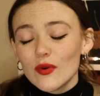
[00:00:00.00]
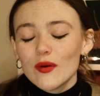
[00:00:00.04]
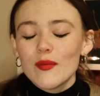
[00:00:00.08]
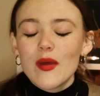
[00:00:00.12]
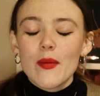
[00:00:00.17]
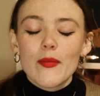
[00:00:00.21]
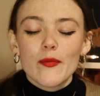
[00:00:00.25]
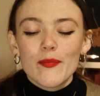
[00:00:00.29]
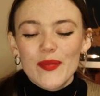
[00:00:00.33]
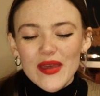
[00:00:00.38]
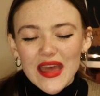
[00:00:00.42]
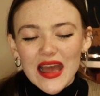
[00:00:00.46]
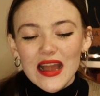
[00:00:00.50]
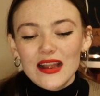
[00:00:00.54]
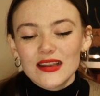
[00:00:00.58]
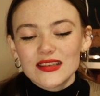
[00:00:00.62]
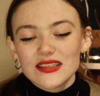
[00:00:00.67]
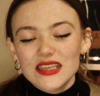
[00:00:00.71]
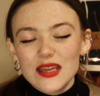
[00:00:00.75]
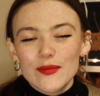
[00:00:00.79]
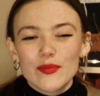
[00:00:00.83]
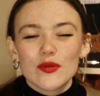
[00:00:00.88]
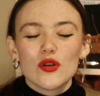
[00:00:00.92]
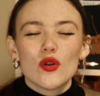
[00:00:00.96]
well maybe a bit
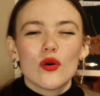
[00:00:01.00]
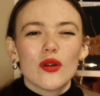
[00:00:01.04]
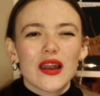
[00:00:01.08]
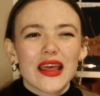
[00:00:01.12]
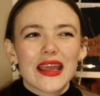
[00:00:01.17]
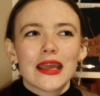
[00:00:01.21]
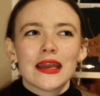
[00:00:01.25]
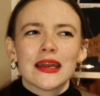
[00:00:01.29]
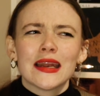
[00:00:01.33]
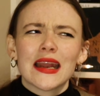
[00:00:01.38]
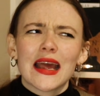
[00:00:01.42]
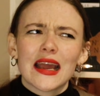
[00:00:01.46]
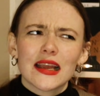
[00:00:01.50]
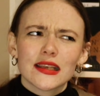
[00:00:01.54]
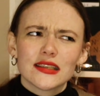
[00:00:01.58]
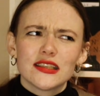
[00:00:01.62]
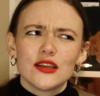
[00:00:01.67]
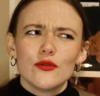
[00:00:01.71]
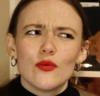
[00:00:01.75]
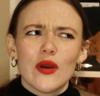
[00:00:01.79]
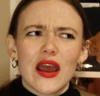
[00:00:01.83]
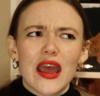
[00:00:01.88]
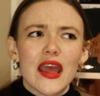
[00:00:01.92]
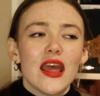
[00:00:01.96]
angsty, but not like in an
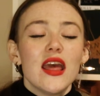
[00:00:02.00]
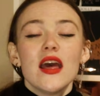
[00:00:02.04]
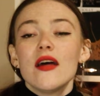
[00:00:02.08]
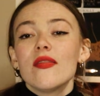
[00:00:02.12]
angsty way.